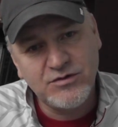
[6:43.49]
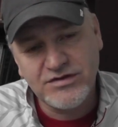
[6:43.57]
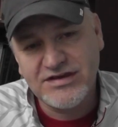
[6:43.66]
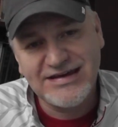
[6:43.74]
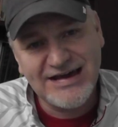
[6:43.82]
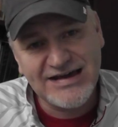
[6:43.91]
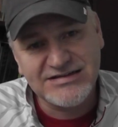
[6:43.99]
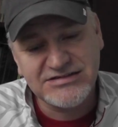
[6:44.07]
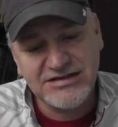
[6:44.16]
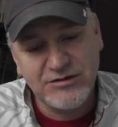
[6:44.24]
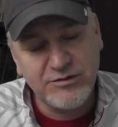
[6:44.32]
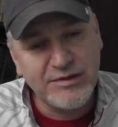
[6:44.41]
With a
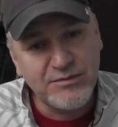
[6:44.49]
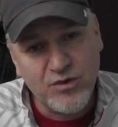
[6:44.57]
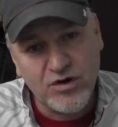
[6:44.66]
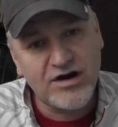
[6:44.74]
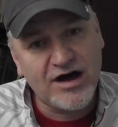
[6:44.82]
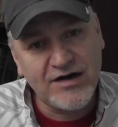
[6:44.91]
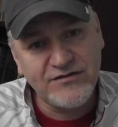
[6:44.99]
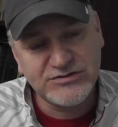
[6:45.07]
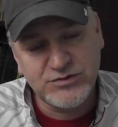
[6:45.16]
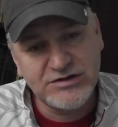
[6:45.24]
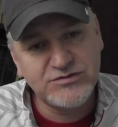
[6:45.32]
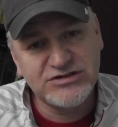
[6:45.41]
guest, it would be more
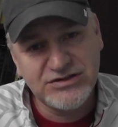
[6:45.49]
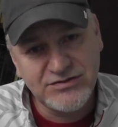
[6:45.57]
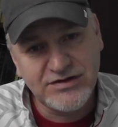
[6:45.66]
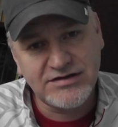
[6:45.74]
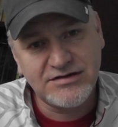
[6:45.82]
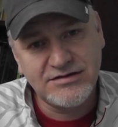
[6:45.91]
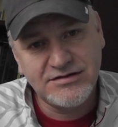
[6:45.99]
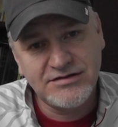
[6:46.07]
obvious what he was doing.